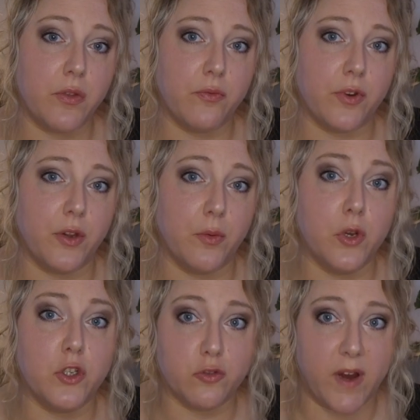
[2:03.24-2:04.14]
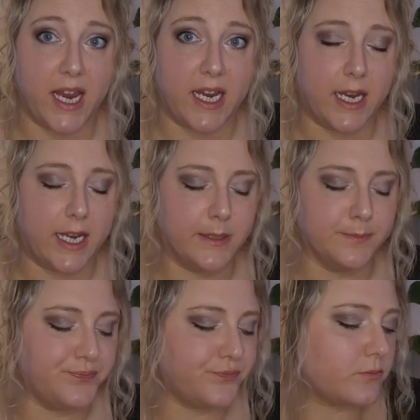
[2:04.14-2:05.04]
through training,
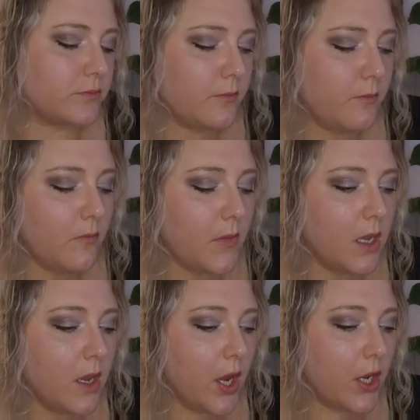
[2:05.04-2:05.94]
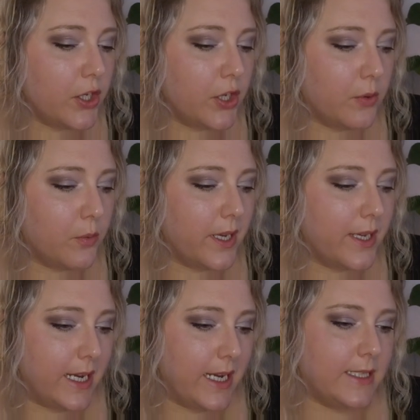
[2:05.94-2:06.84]
you
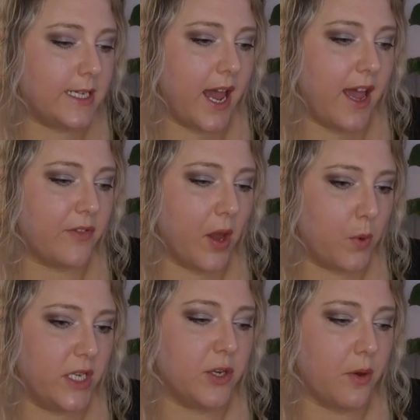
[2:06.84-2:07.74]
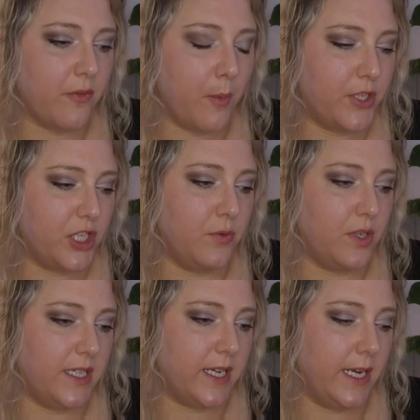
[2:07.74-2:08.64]
need to have that window of
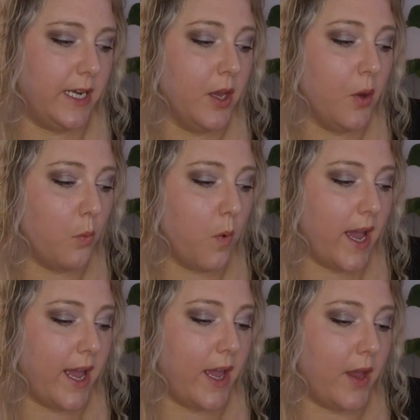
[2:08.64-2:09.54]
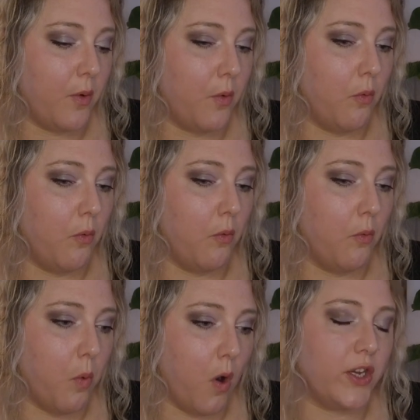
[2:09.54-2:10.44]
opportunity where
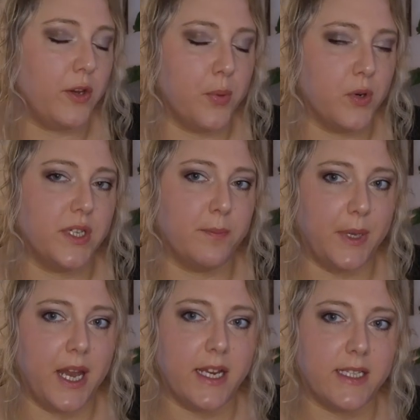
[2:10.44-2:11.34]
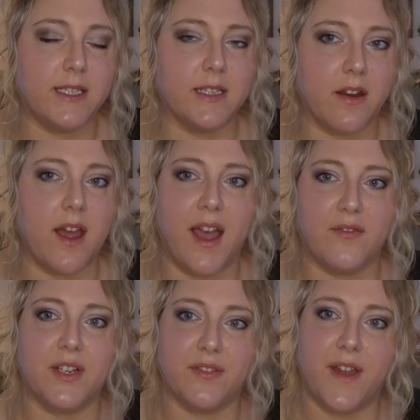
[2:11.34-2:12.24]
what you put in place is going to have
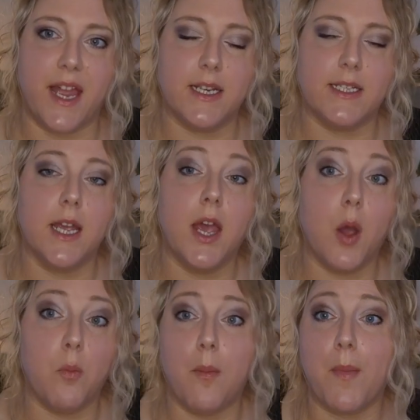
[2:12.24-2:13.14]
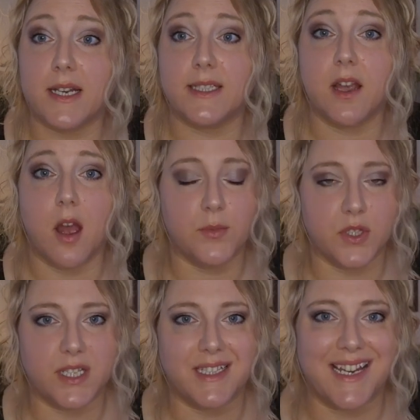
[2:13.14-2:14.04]
an effect. And what maxxicalm
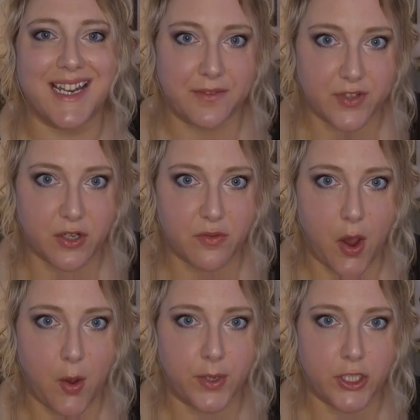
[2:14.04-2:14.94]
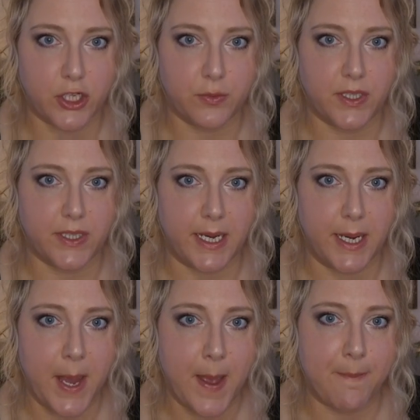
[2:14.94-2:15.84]
does is it gives you that opportunity,
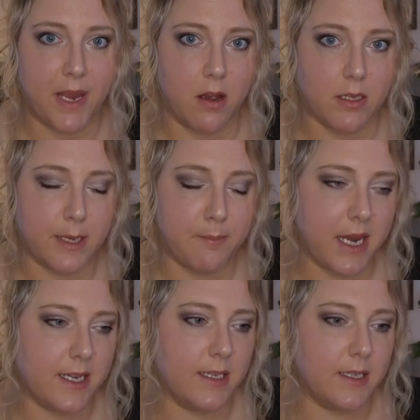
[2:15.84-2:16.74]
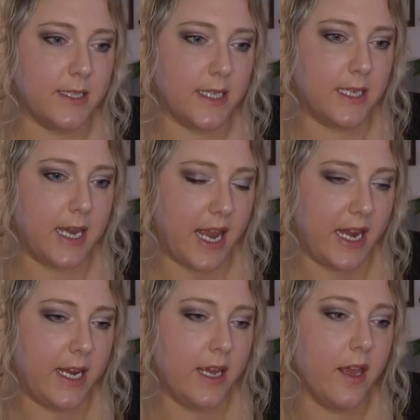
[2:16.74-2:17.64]
because it might
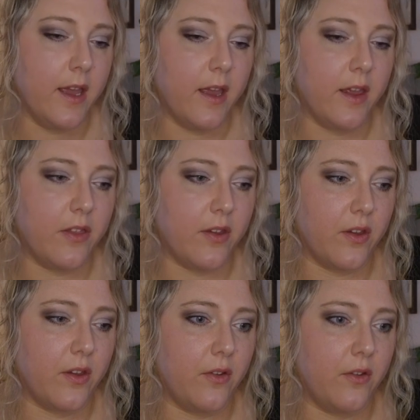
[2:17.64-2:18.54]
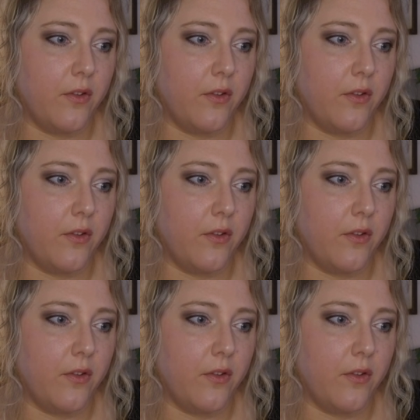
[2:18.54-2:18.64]
delay the